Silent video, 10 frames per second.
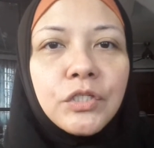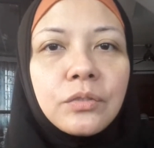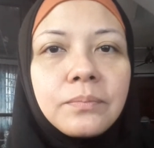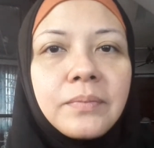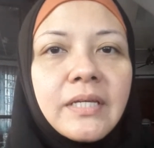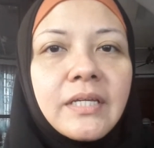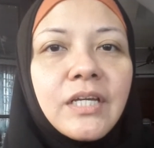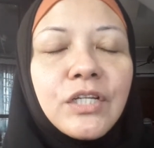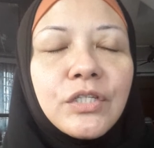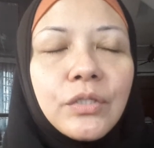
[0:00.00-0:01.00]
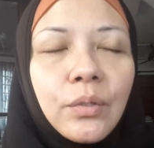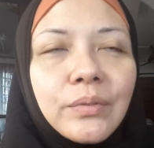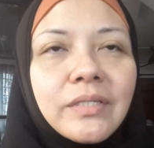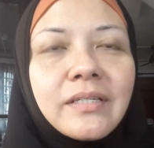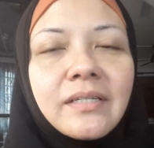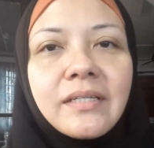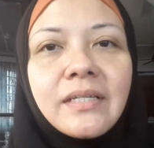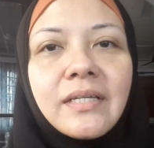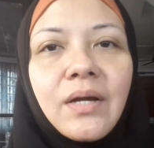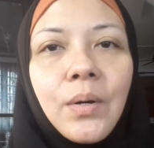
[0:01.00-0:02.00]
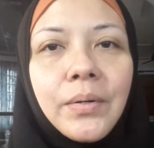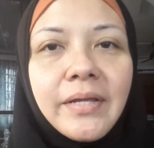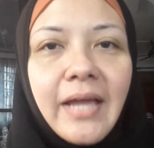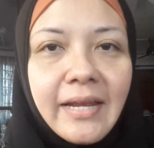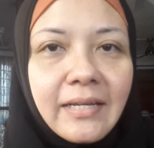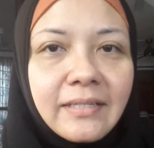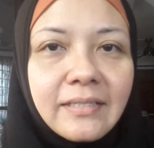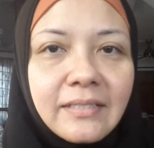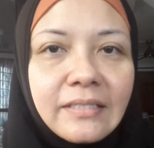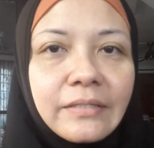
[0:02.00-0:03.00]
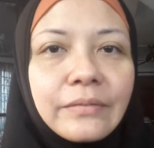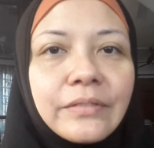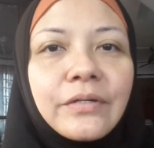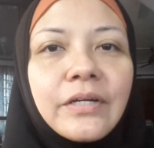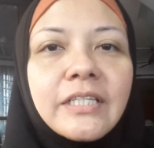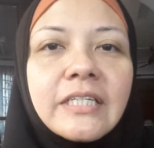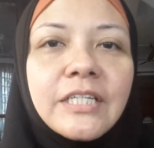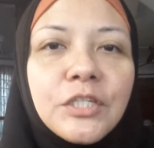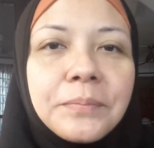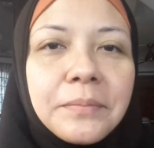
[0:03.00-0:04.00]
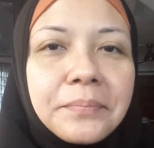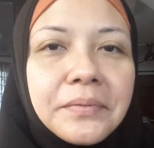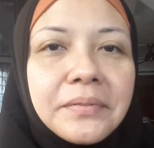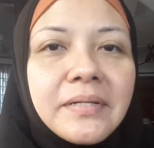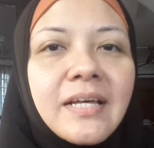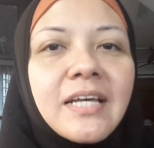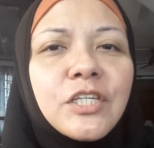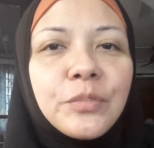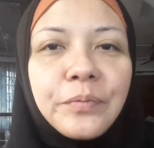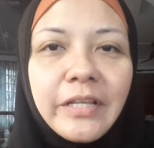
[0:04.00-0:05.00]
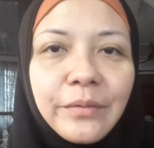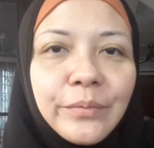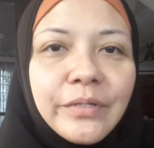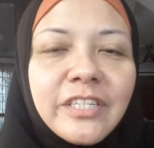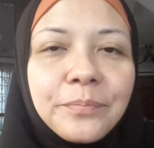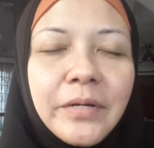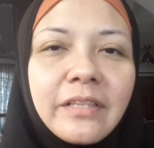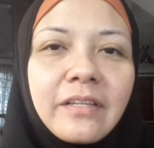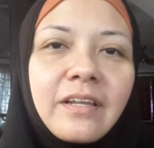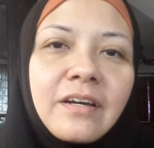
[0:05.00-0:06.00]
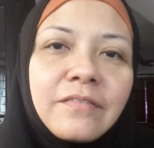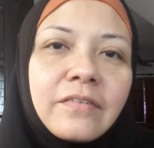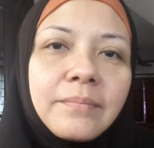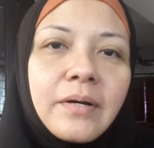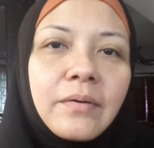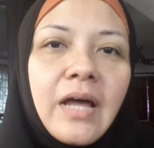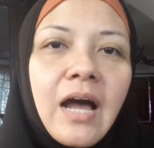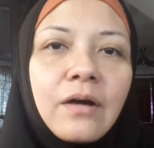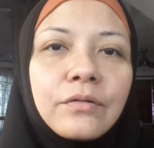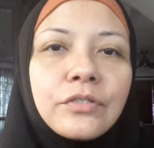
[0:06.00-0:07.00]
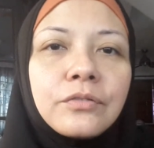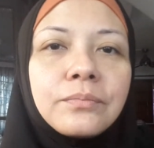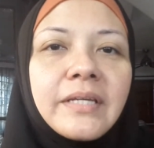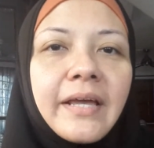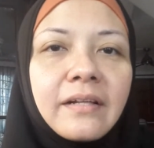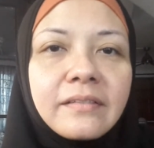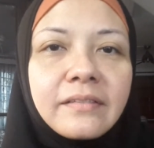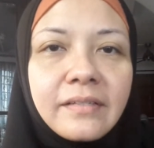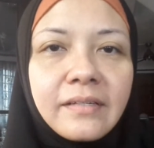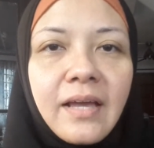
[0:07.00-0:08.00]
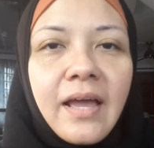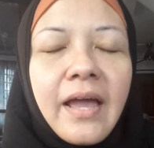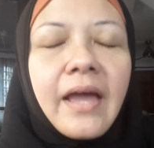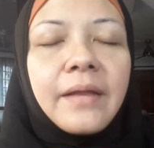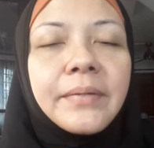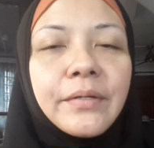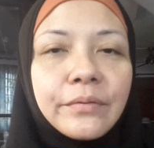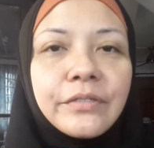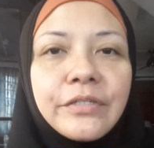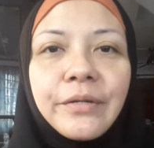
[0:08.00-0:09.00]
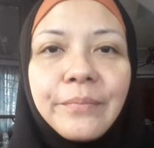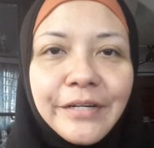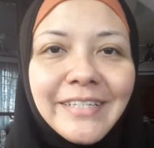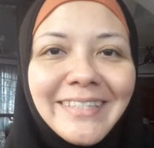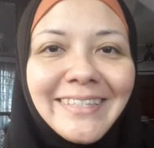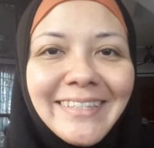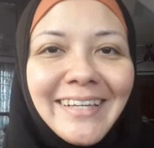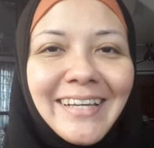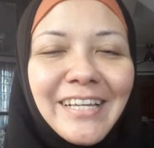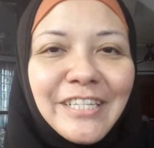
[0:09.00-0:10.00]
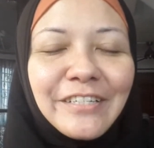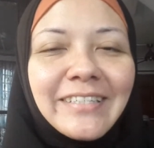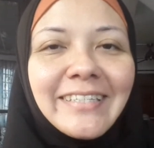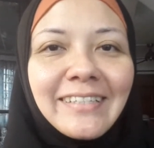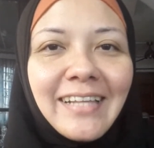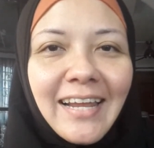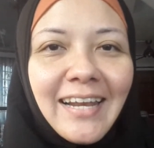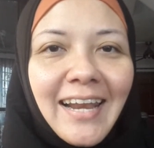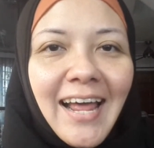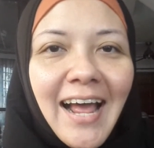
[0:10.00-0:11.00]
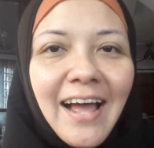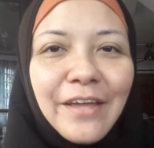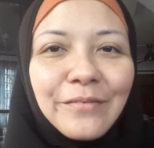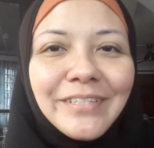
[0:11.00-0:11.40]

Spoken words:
to be totally organic. So you're going to teach people, spread the word, spread the love about how to be healthy and be good to your bodies. So till then, I